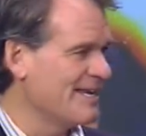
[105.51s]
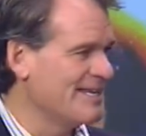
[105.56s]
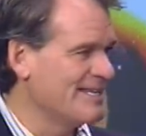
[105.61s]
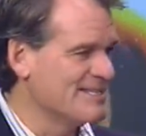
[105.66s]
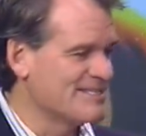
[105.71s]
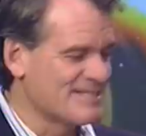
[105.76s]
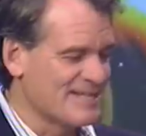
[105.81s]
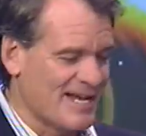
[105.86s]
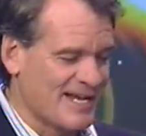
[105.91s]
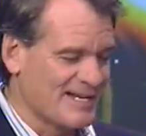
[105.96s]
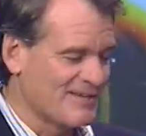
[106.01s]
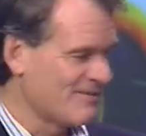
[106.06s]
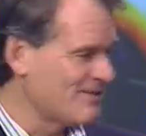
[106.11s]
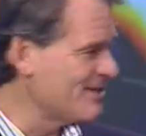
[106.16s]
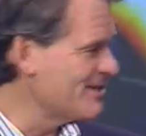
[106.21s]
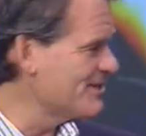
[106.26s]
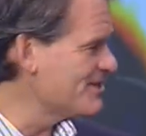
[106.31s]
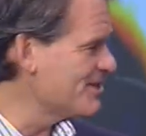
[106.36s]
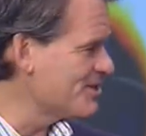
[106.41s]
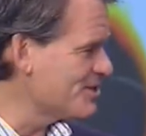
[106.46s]
Inside of it
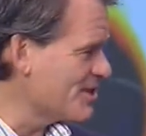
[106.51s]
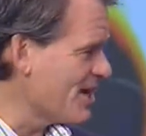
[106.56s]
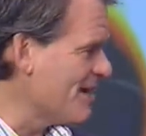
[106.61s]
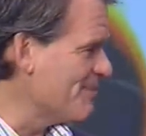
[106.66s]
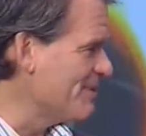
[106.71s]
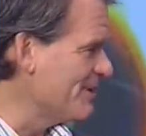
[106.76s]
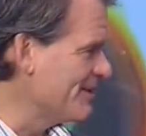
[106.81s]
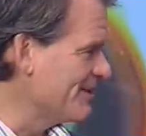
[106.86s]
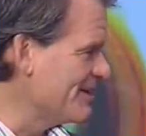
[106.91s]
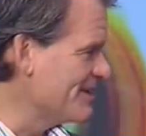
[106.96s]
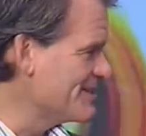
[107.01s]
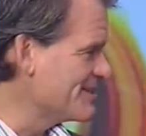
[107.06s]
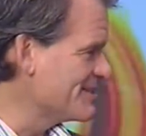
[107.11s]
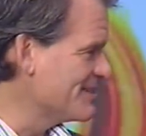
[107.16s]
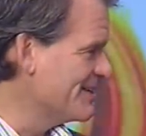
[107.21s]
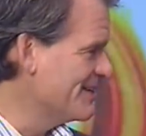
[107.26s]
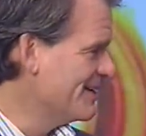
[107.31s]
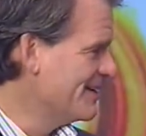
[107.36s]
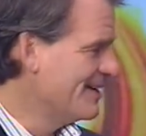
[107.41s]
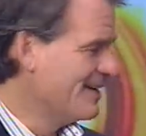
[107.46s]
is a shopping
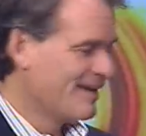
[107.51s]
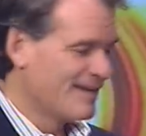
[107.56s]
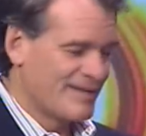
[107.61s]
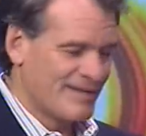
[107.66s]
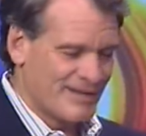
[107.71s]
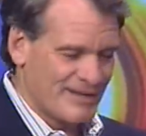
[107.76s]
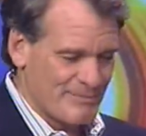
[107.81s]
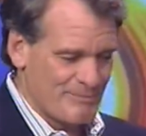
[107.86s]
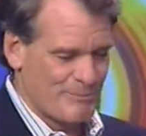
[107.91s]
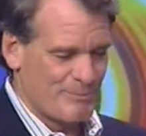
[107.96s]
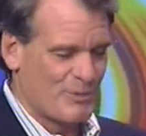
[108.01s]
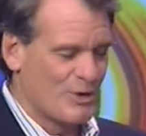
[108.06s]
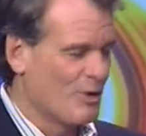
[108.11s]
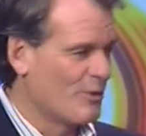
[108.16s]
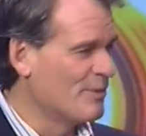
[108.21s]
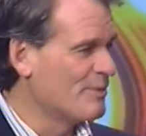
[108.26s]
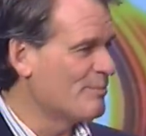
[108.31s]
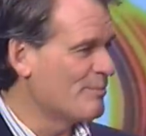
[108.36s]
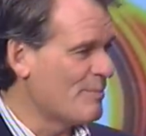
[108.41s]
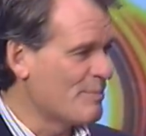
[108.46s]
list
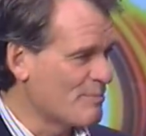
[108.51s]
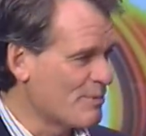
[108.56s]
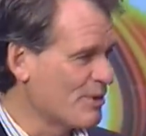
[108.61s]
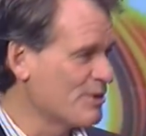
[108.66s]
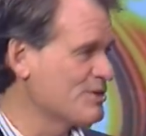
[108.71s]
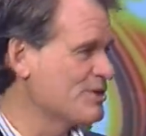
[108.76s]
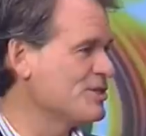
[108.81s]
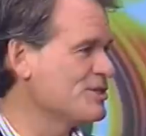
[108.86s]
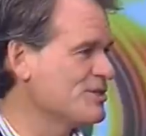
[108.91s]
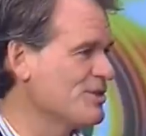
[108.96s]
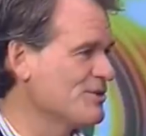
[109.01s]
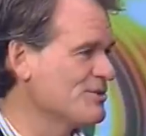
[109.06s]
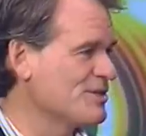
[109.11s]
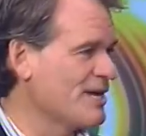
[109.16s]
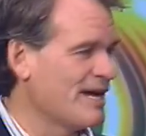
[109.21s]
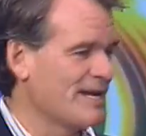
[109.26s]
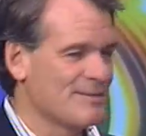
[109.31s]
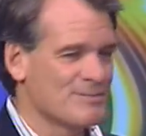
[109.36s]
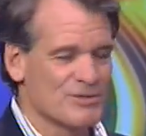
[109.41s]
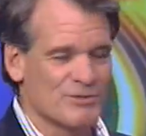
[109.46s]
go and purchase those
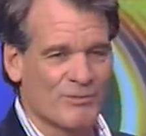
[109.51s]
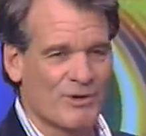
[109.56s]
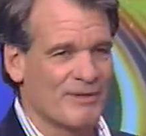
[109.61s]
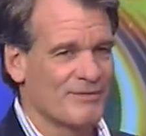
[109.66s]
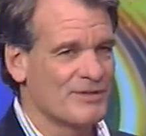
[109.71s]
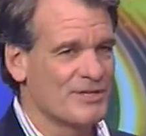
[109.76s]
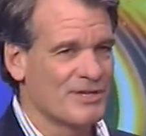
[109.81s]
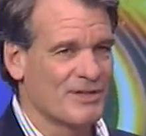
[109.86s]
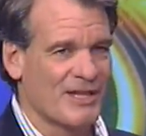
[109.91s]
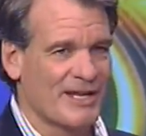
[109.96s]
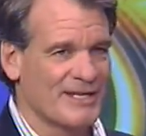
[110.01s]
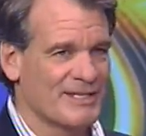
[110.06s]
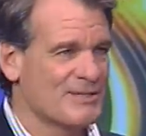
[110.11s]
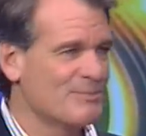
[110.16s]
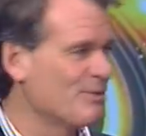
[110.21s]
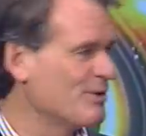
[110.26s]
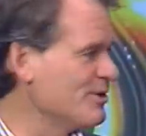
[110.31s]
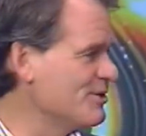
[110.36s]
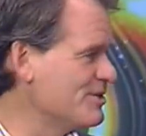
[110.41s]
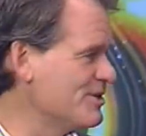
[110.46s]
items wherever you like to
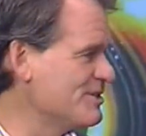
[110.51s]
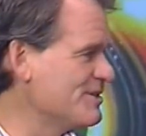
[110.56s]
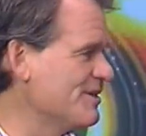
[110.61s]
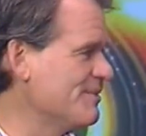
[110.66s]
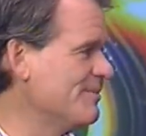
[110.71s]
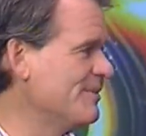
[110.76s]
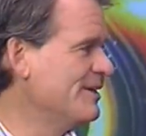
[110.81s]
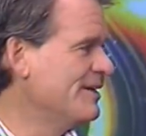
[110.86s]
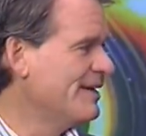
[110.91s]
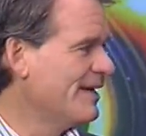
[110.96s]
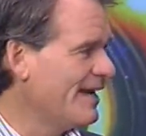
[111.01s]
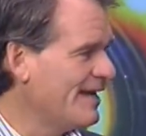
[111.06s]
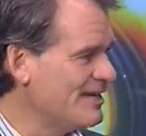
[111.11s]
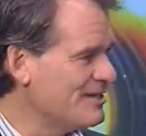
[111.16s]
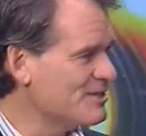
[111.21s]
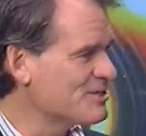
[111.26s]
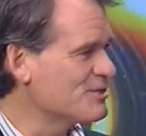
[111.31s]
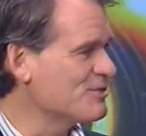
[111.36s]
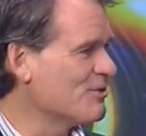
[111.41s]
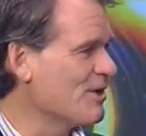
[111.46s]
purchase them and
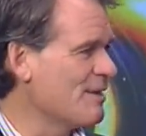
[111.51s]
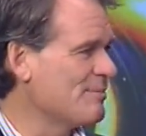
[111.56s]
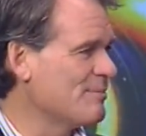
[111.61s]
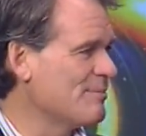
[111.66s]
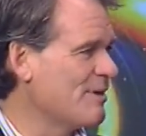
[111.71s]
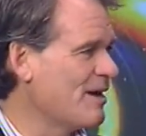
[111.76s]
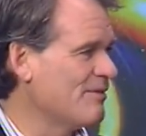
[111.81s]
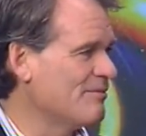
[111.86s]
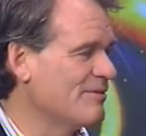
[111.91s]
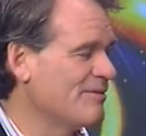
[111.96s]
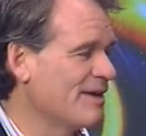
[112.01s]
just drop them off.